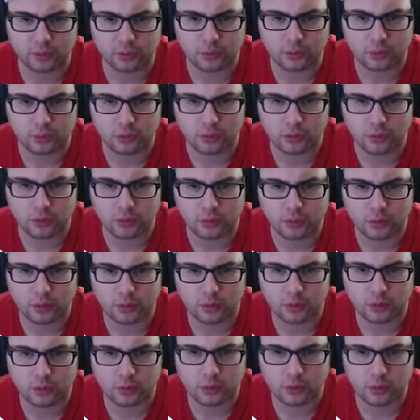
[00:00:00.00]

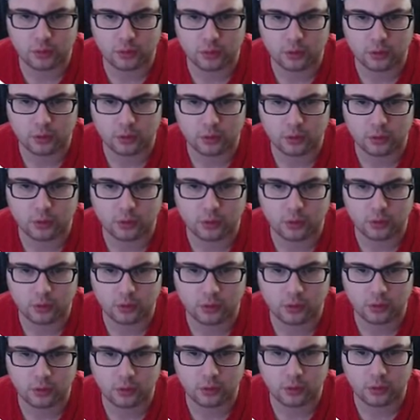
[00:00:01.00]

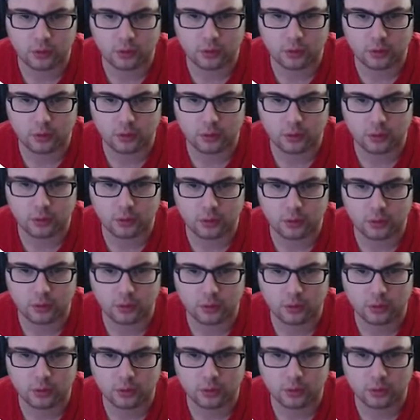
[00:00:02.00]

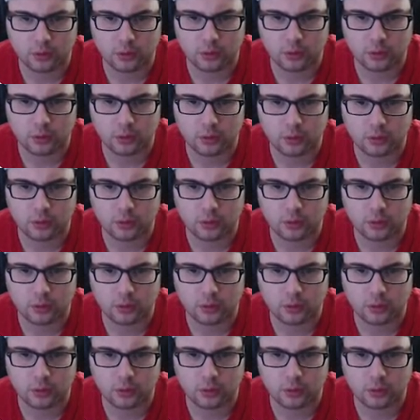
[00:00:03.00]
(no one is talking)